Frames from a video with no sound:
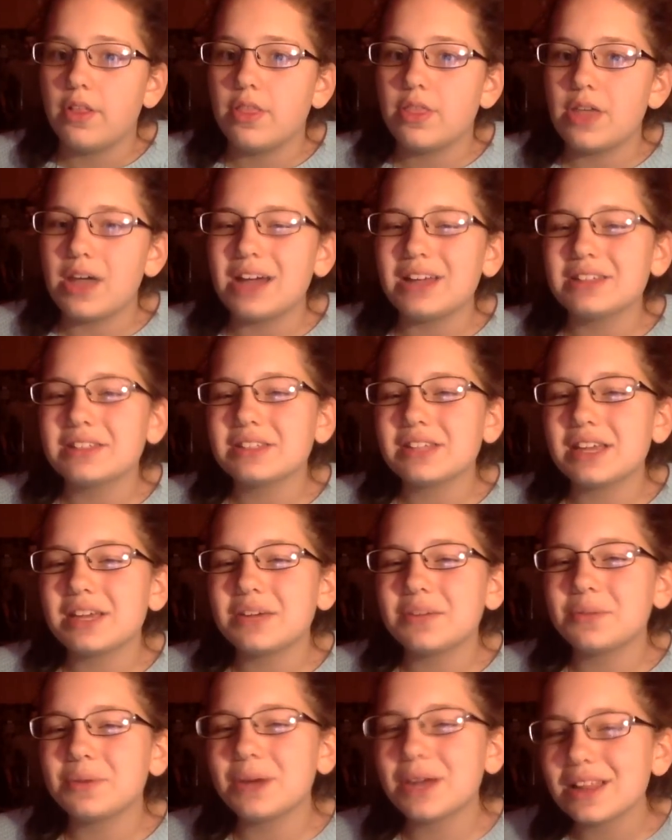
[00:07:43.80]
that's
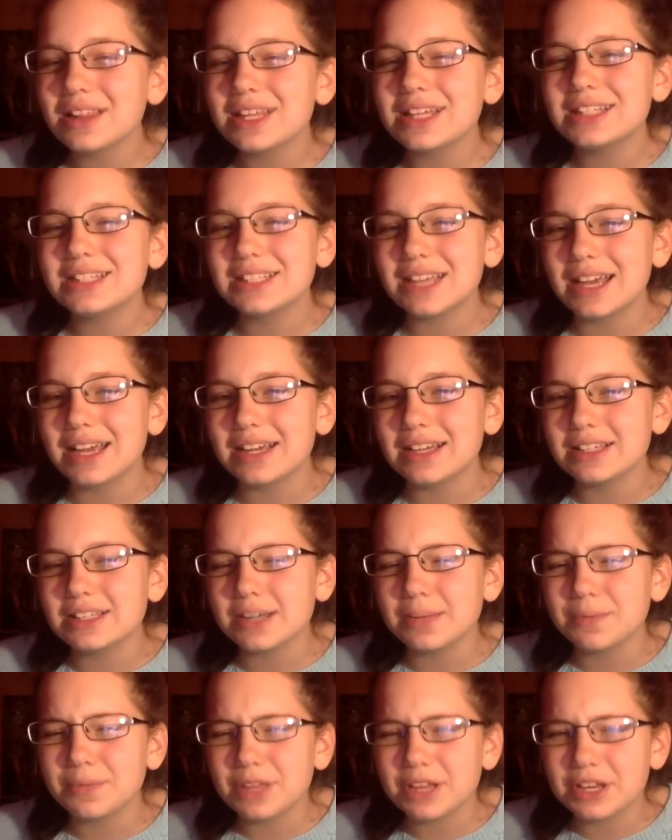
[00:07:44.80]
like really saying
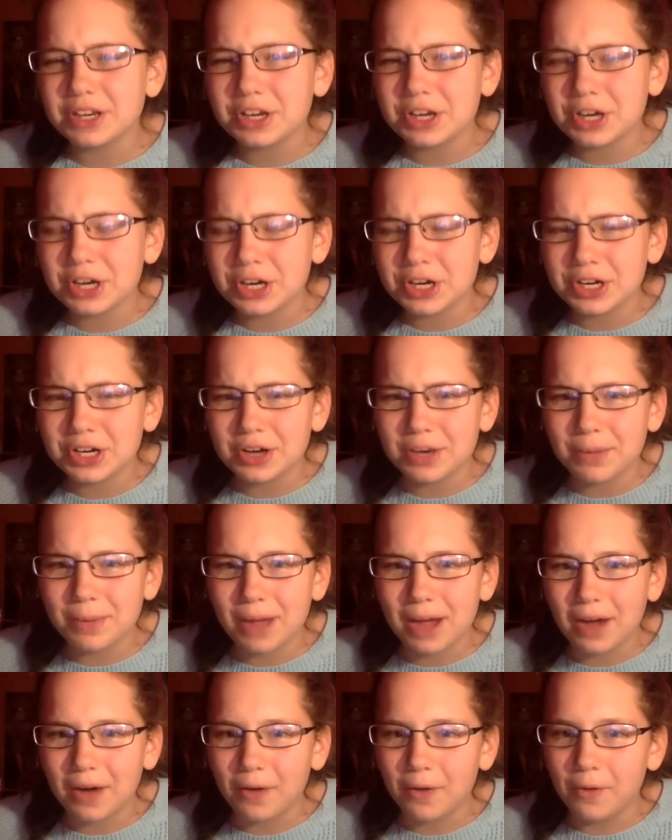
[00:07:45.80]
something to her
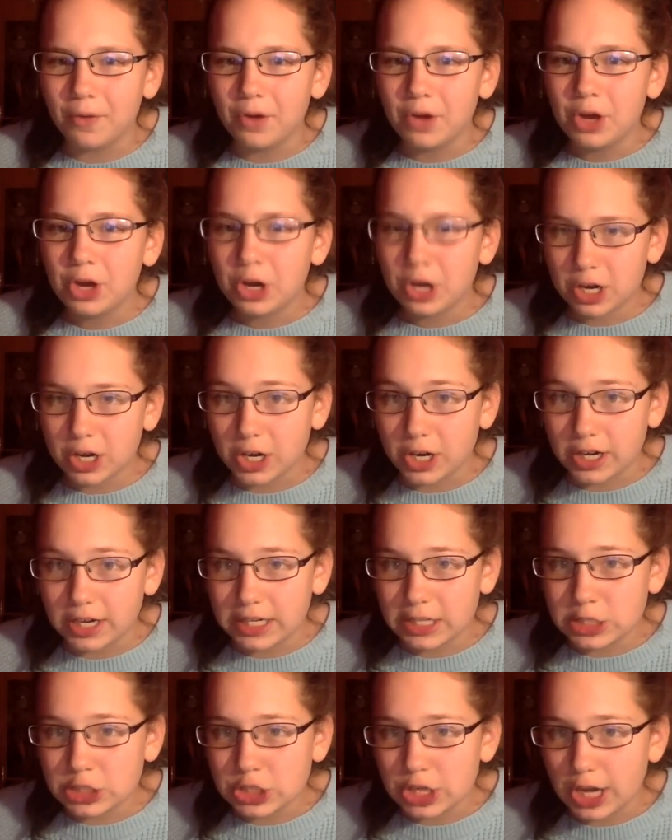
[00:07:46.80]
about her
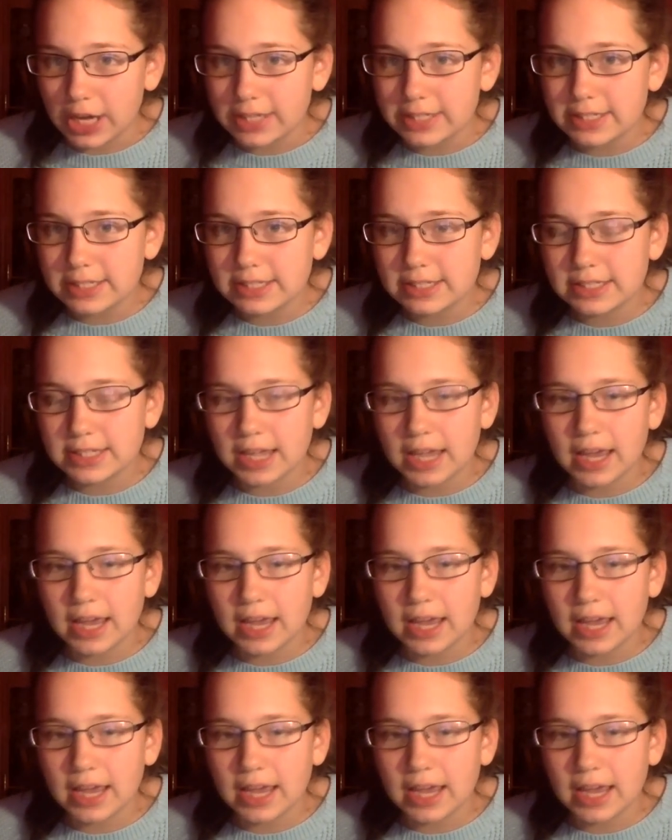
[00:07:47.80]
interests.